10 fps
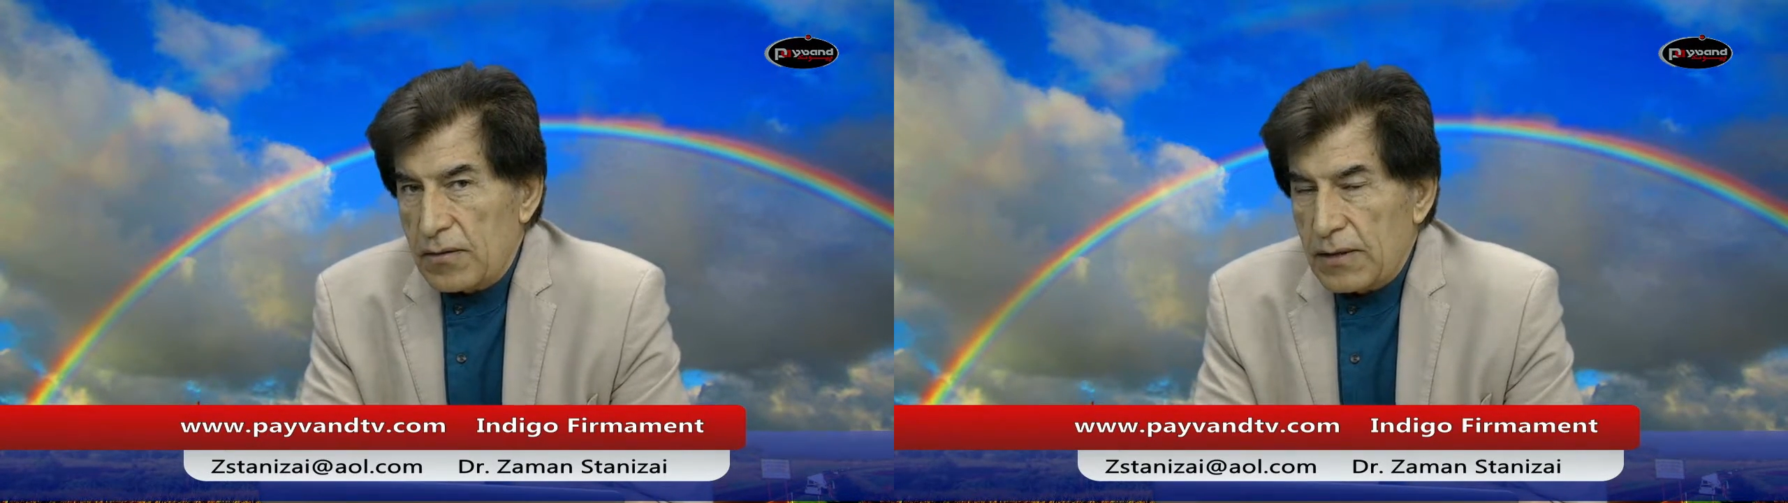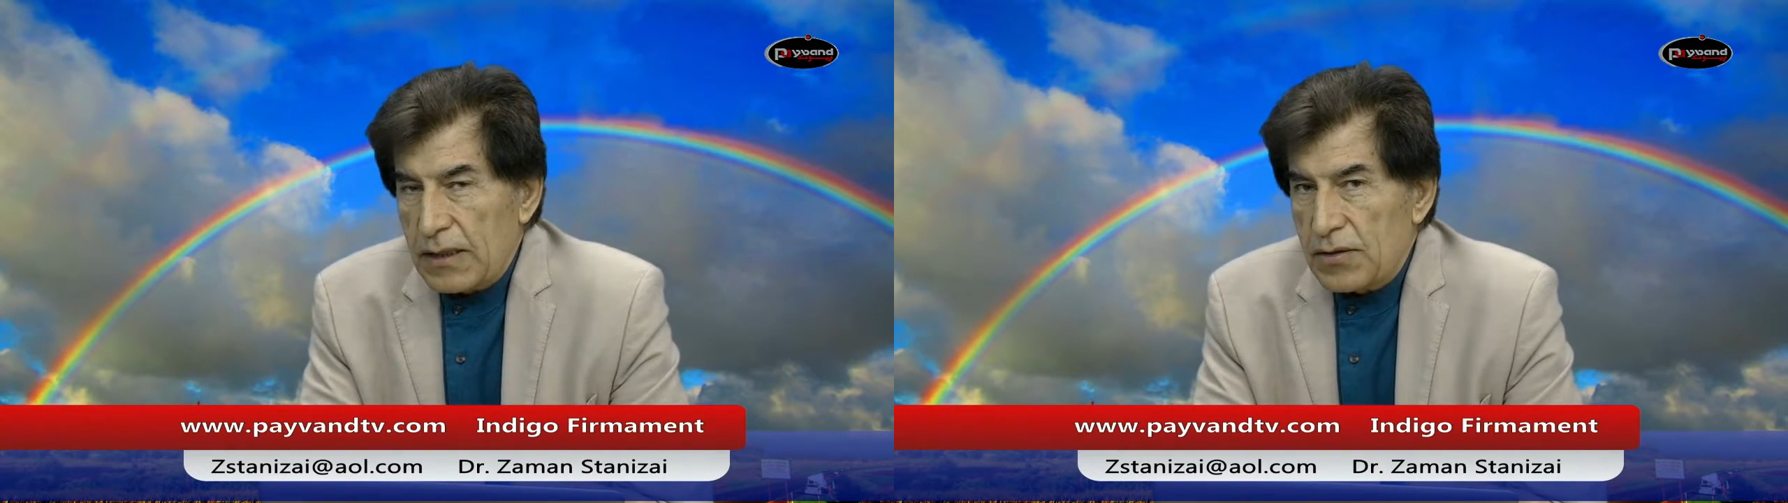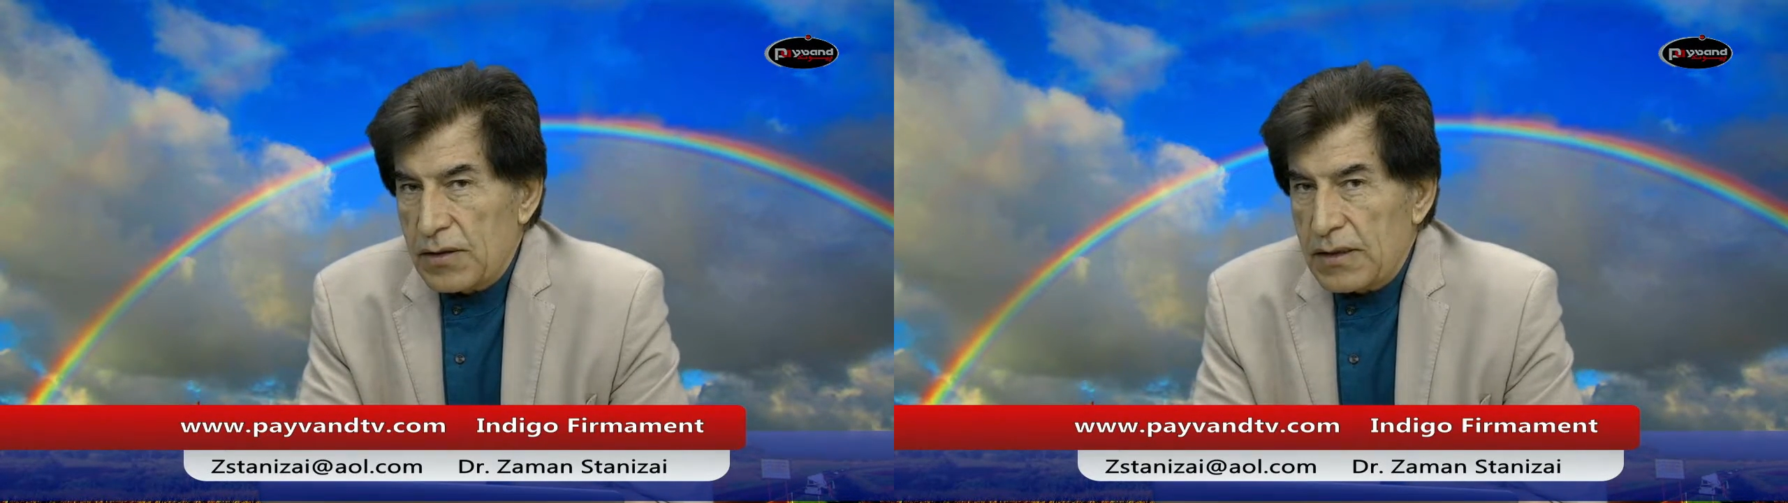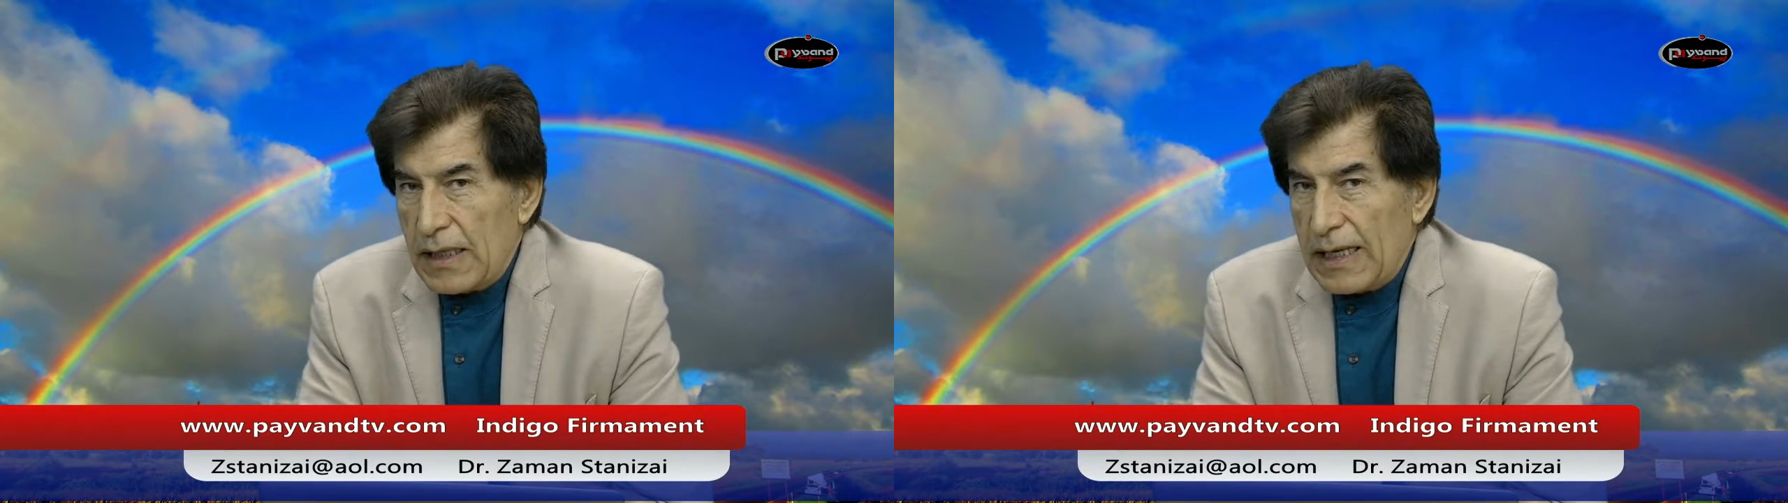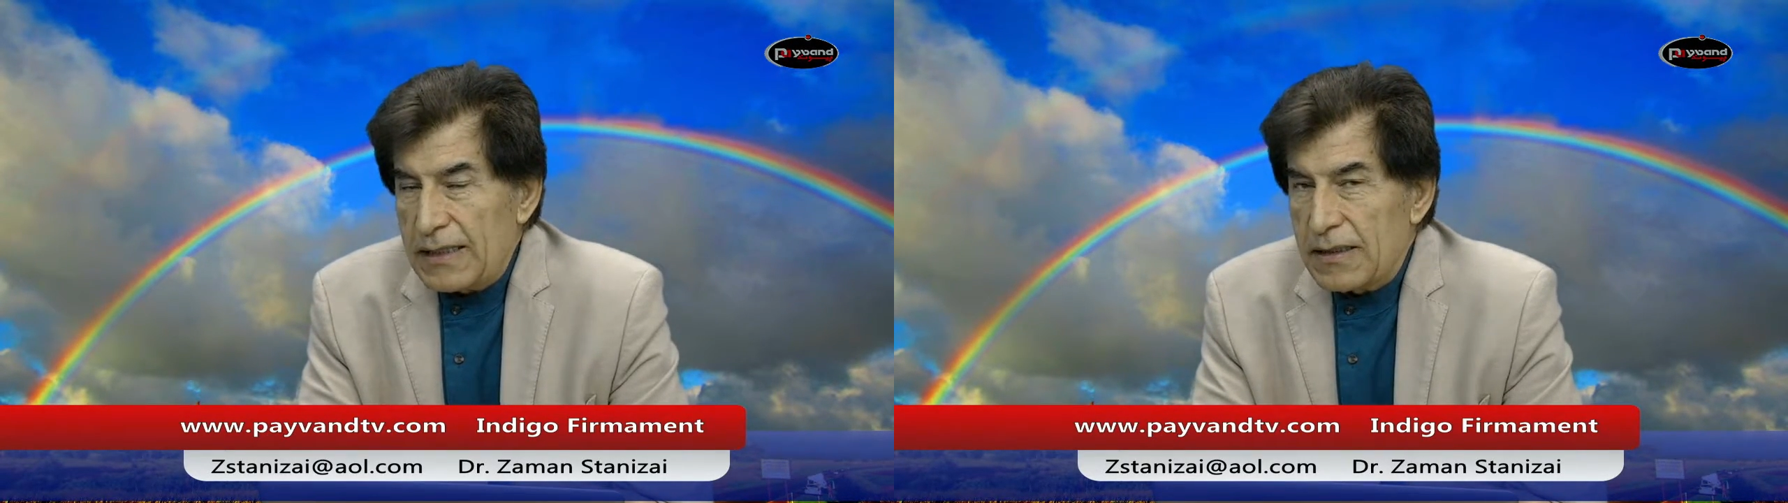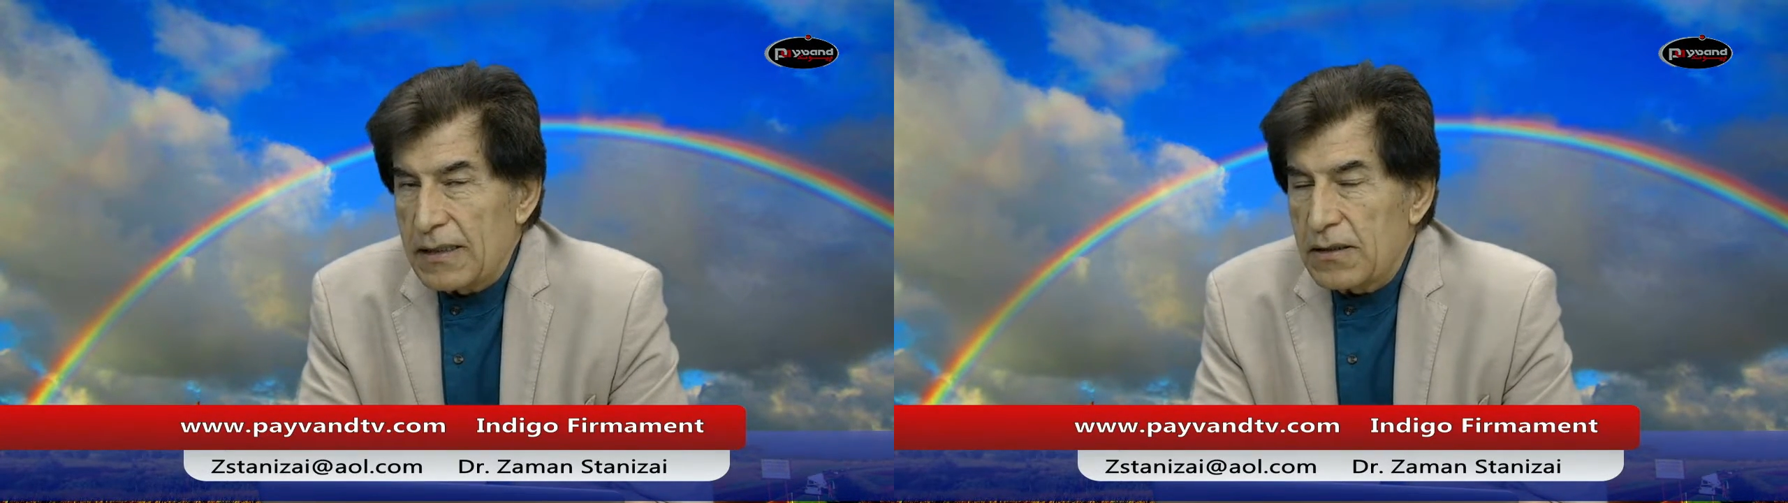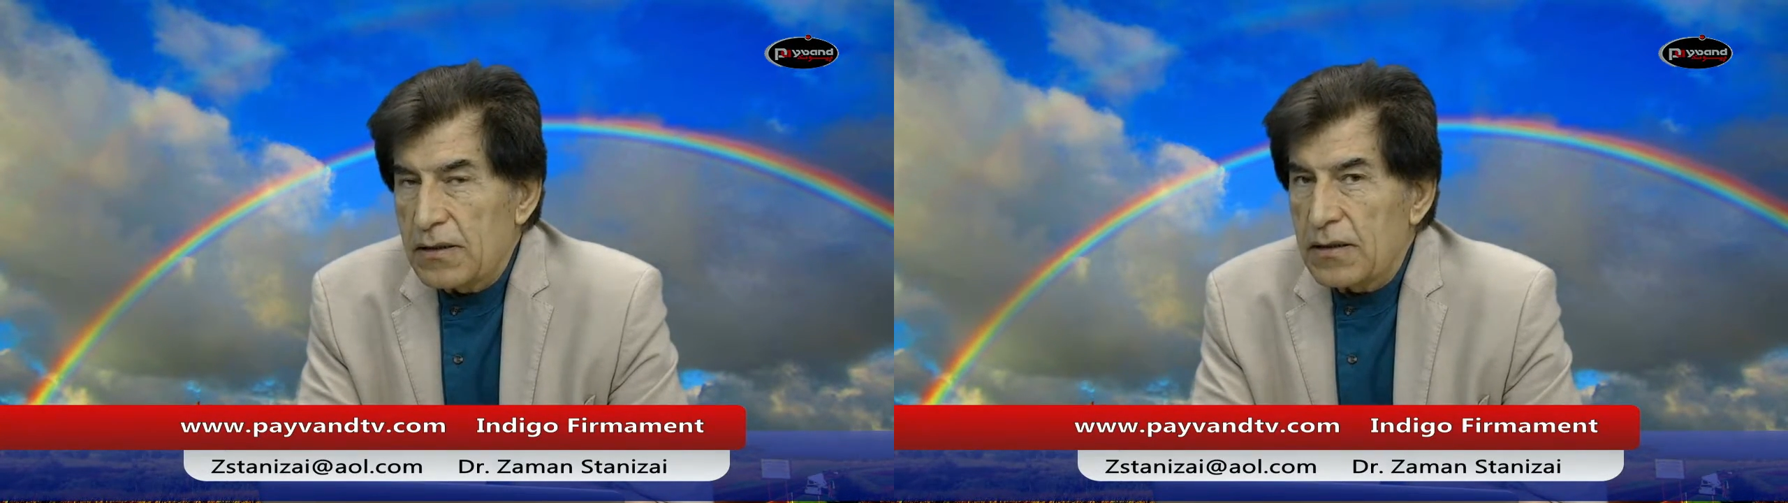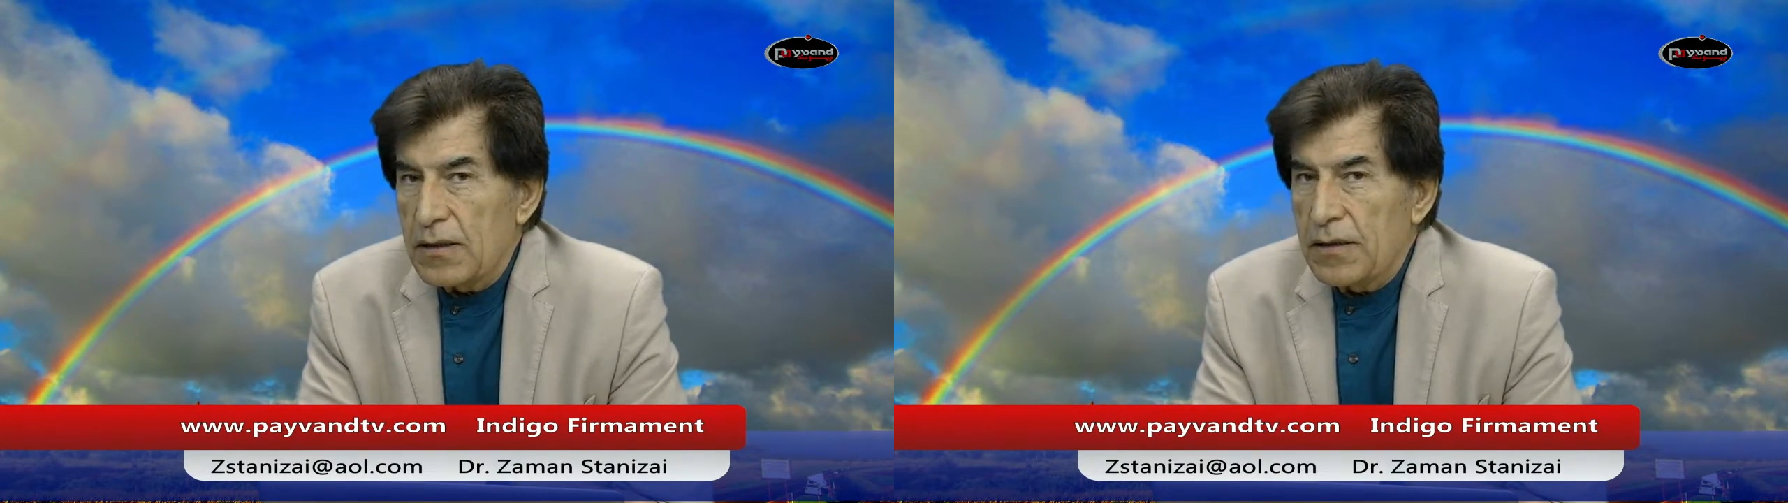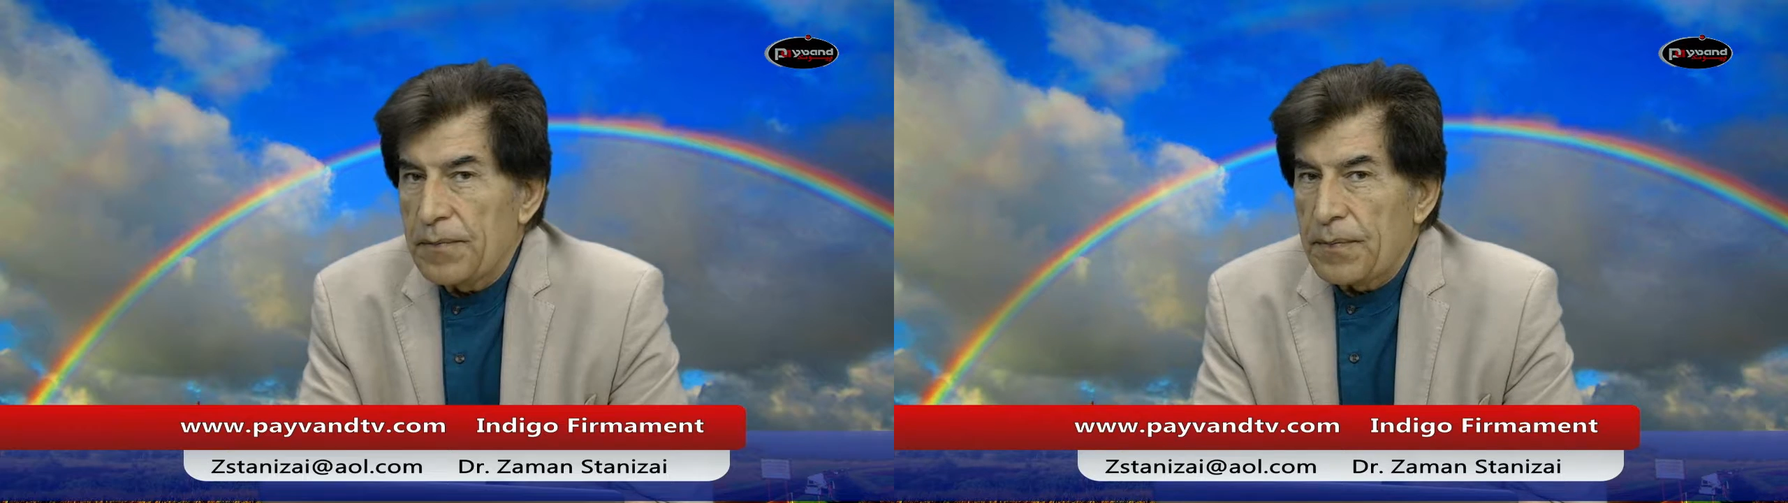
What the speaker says: religious identity,